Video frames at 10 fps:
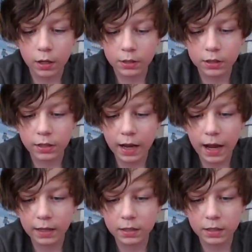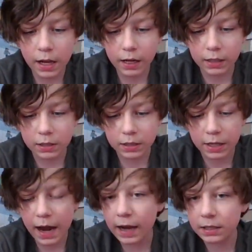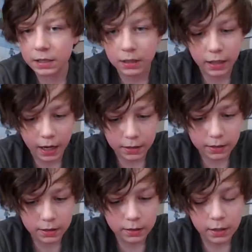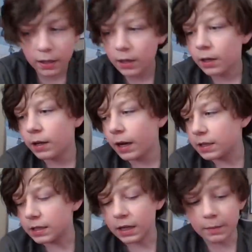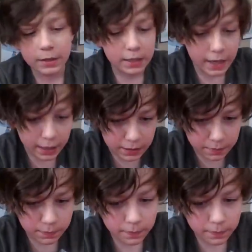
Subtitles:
Snags, yeah. That's his name, Snags.